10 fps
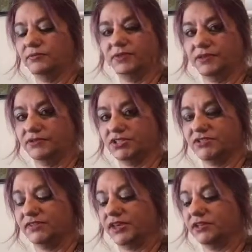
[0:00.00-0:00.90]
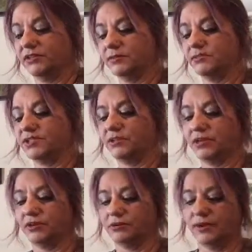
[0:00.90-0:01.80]
have just filed them, so
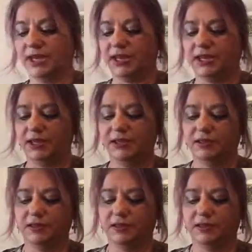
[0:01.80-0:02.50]
they are ready